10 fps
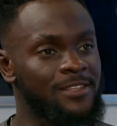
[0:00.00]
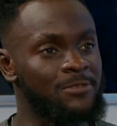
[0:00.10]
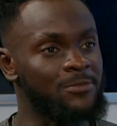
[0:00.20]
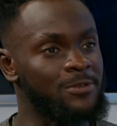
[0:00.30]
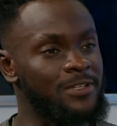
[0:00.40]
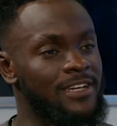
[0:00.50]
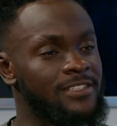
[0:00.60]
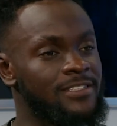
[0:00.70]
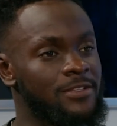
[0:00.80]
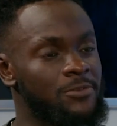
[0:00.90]
the more we can
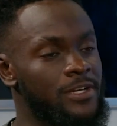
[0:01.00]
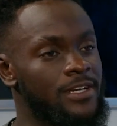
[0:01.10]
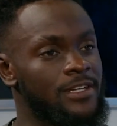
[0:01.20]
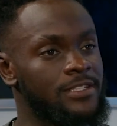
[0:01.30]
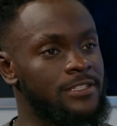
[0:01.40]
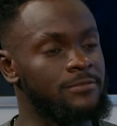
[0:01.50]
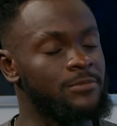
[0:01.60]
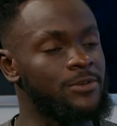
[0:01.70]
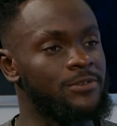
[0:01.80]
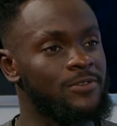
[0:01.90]
achieve more.